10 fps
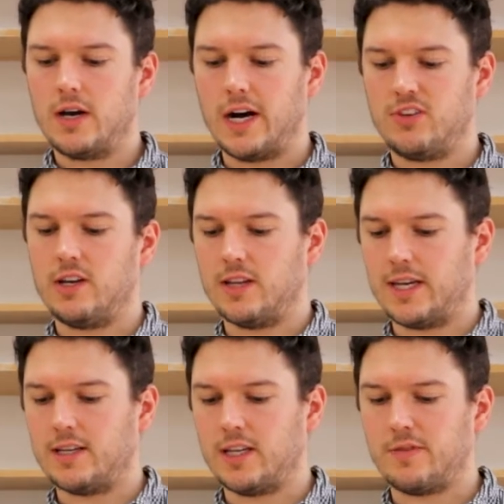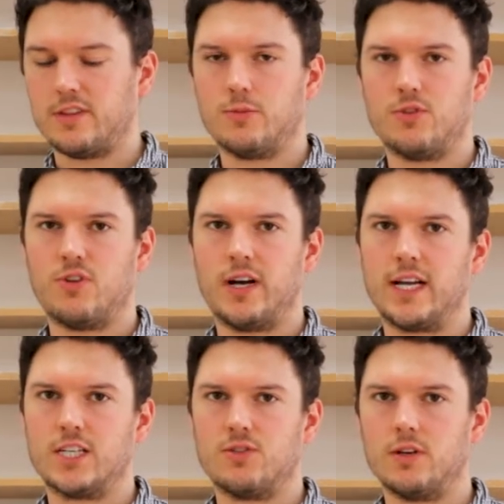Ideally, leaving them to dry
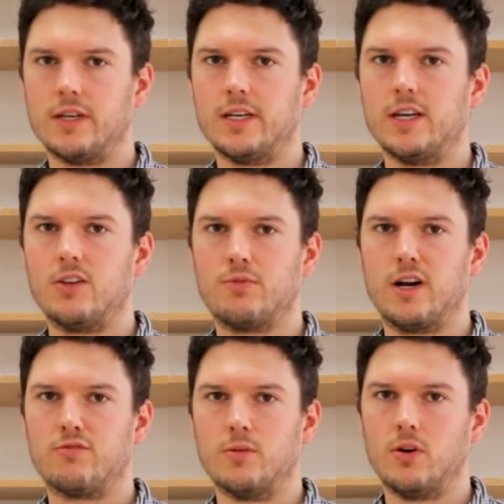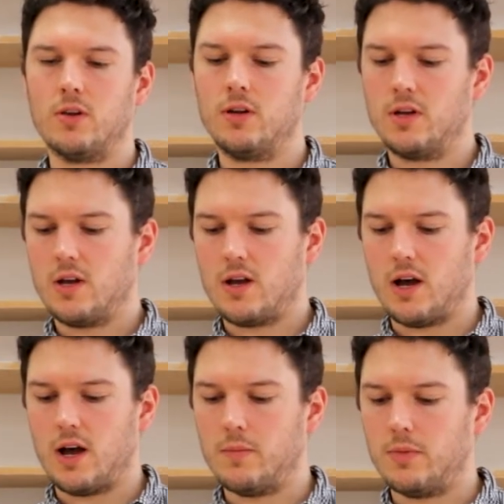naturally is preferable,
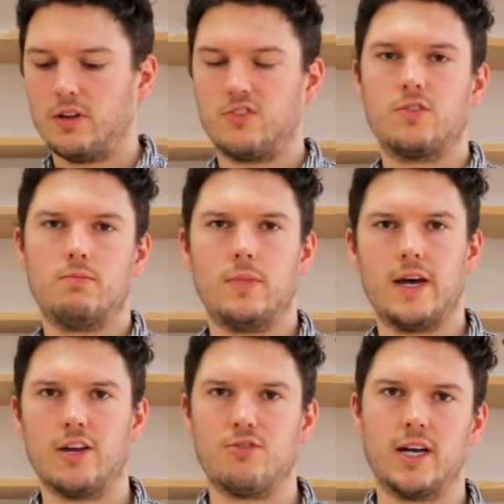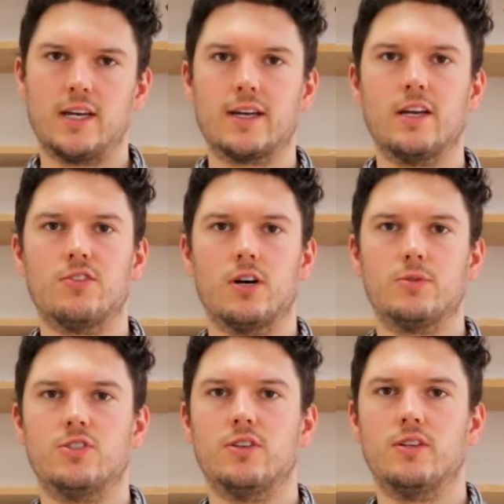but hair drying is an
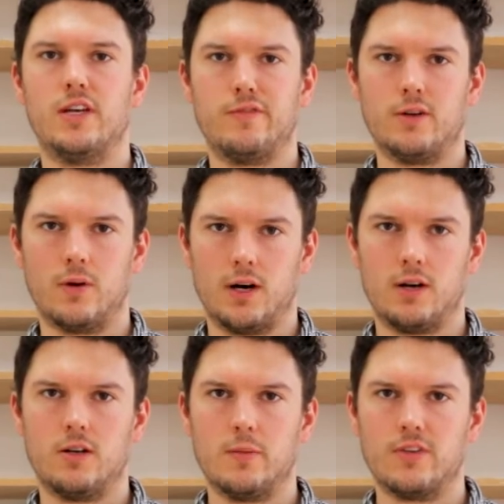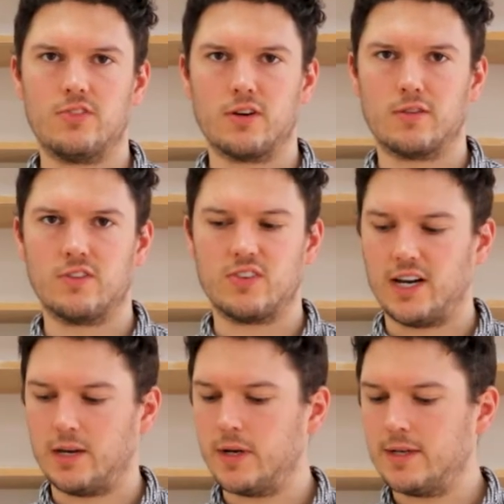option if you are a bit stuck for
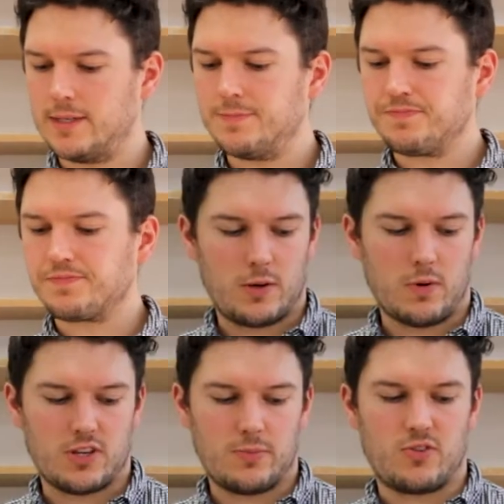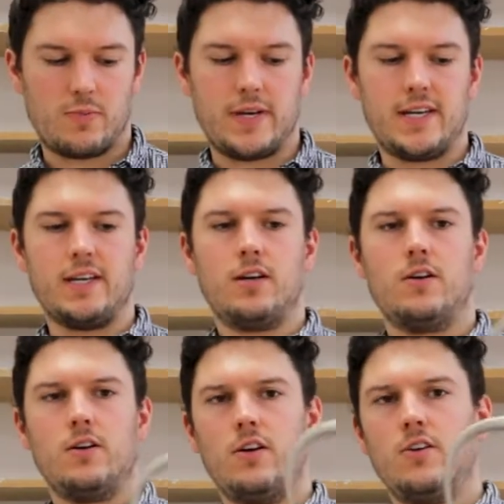time. So you want them to be
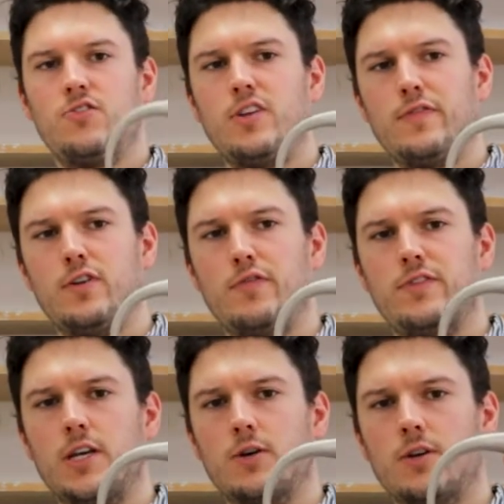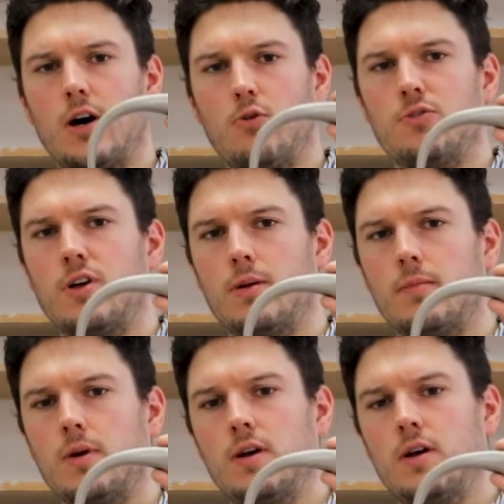stiff enough that you can hold
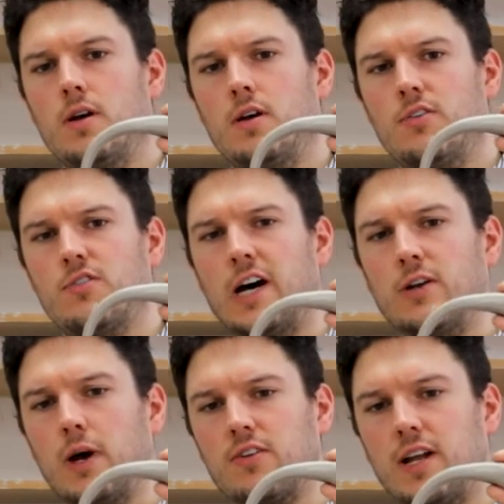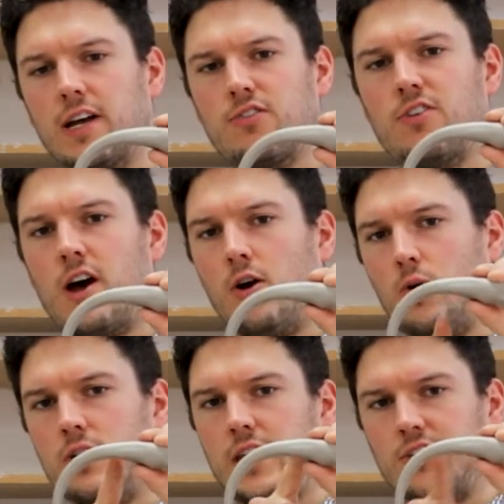them sideways like
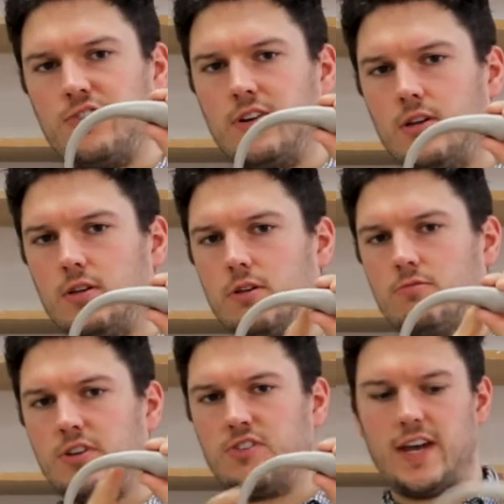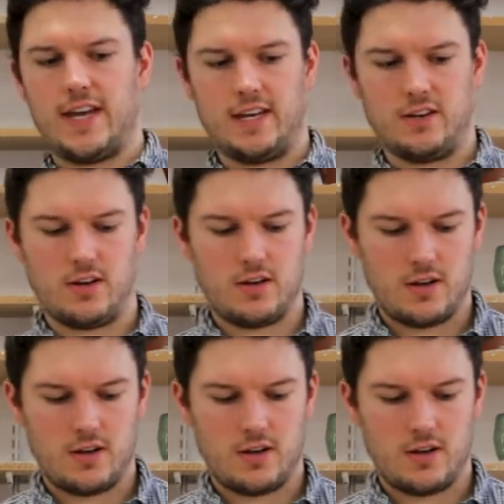so, and they still retain